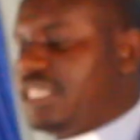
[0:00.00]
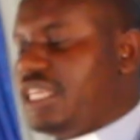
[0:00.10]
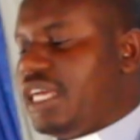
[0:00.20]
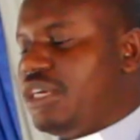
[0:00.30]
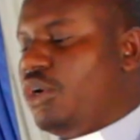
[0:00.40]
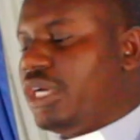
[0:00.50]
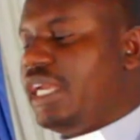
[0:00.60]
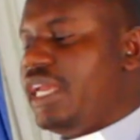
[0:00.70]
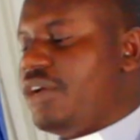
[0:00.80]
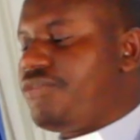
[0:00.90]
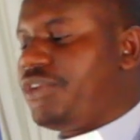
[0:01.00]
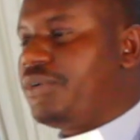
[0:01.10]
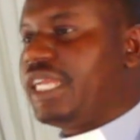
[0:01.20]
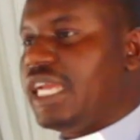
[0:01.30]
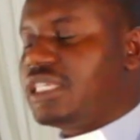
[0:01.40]
that he had only a
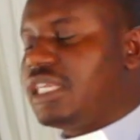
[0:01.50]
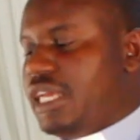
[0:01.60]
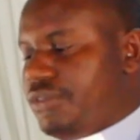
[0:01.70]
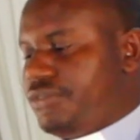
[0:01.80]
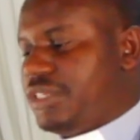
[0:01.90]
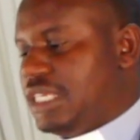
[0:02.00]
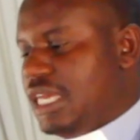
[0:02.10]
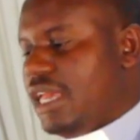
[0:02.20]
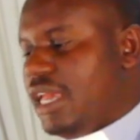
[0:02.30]
few days left